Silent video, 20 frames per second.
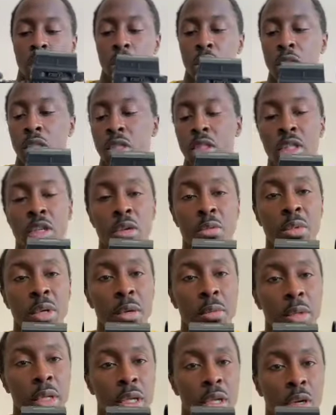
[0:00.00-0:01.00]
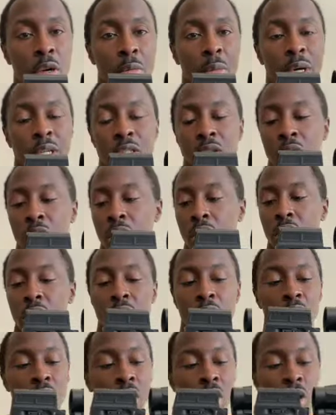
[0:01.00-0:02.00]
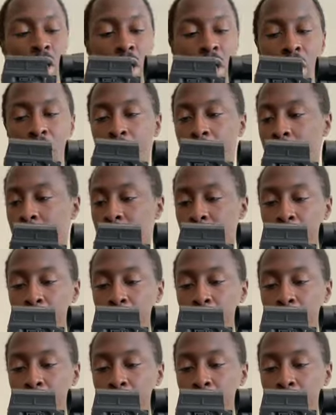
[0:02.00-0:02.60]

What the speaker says: still be able to get on my target. The